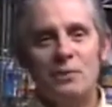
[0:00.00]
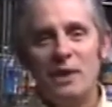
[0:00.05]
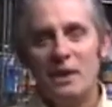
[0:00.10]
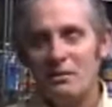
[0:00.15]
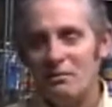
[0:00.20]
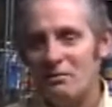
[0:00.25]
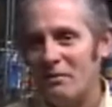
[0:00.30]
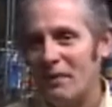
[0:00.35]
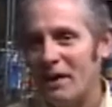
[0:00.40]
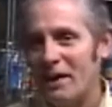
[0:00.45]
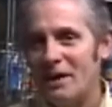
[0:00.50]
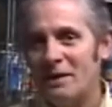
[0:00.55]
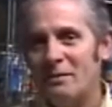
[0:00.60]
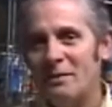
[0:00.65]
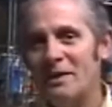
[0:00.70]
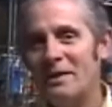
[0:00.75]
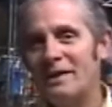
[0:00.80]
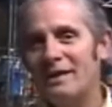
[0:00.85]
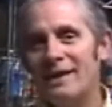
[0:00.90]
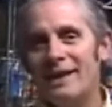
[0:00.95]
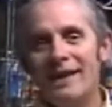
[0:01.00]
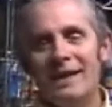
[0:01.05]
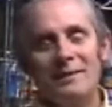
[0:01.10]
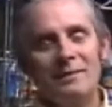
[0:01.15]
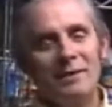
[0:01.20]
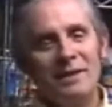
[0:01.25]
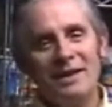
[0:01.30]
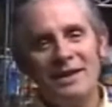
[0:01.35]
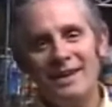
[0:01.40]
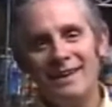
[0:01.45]
We had firemen that
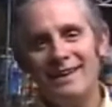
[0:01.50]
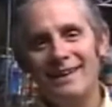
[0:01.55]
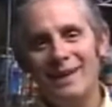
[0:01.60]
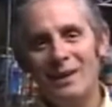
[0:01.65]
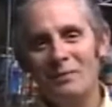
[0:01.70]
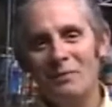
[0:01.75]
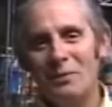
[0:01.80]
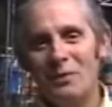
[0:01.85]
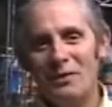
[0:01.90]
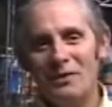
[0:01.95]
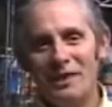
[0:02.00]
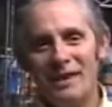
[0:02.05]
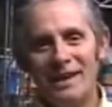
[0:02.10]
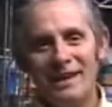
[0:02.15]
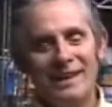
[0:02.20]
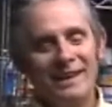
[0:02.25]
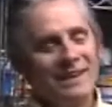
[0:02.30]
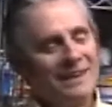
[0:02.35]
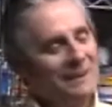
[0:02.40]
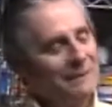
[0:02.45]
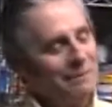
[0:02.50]
came and helped with that.